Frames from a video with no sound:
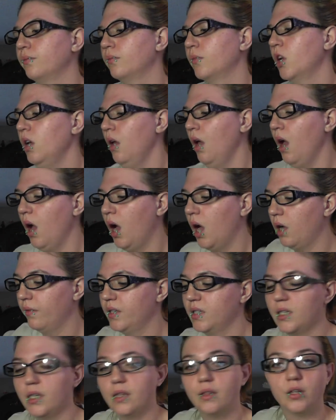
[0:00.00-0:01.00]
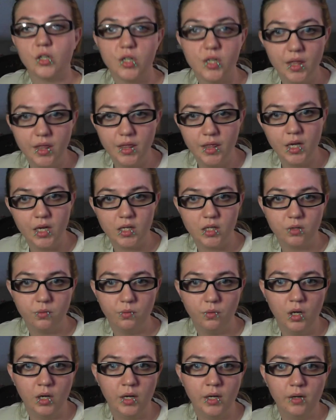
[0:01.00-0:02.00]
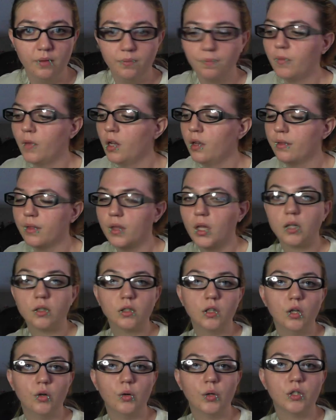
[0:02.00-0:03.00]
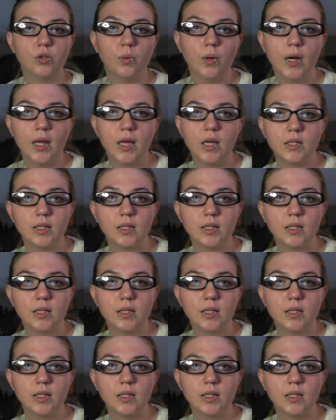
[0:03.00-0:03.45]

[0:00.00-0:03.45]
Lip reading: Obviously there's this one, the glowing 20s.